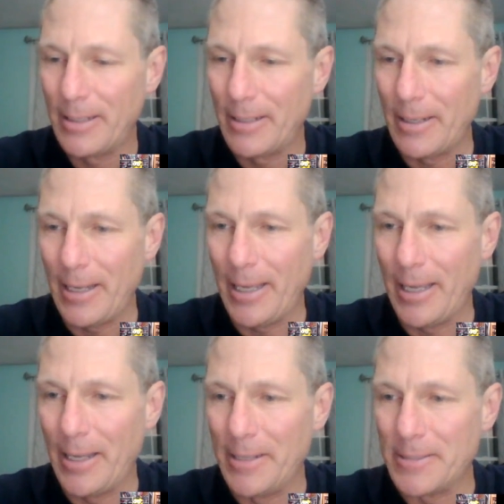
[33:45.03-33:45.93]

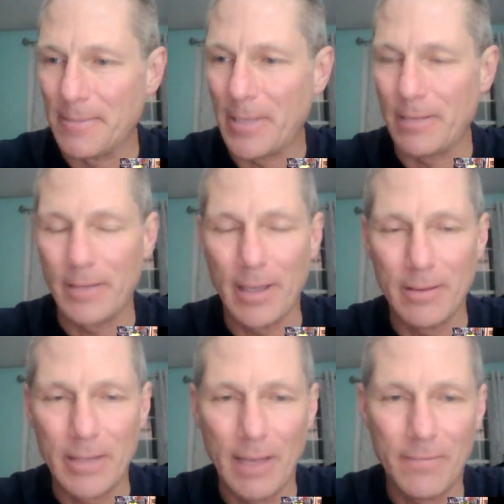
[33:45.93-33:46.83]
and
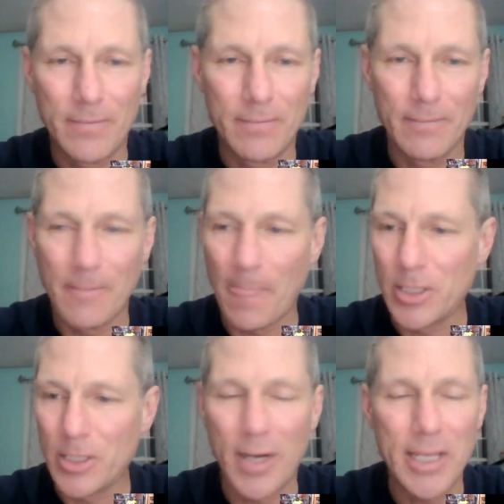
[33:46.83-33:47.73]
it's
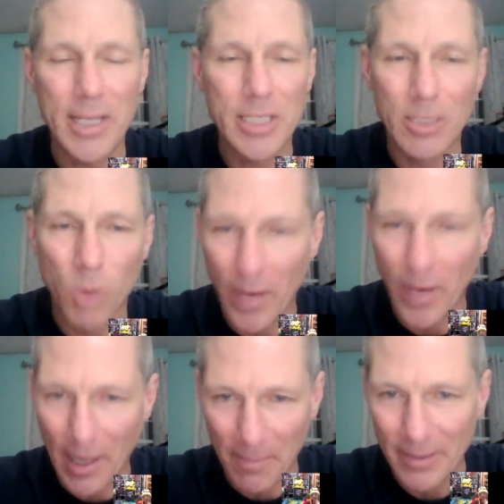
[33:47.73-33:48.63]
not easy growing
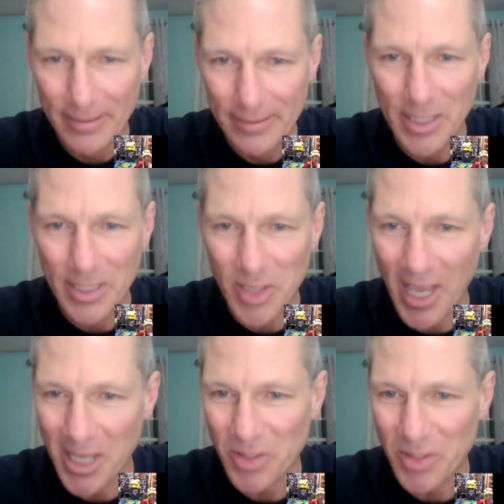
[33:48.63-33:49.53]
up these
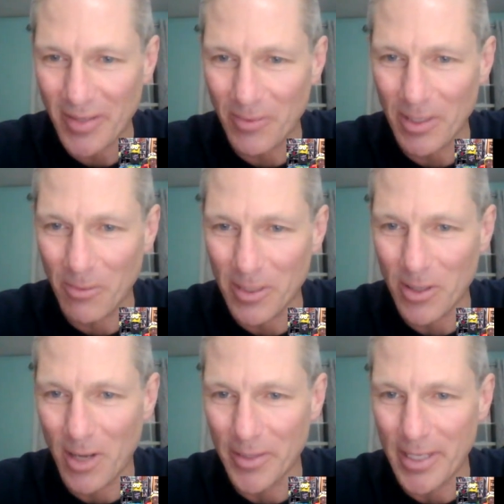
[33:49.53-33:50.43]
days with all
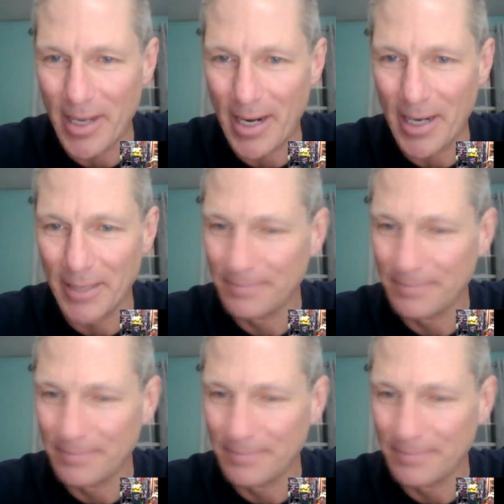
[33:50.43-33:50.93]
the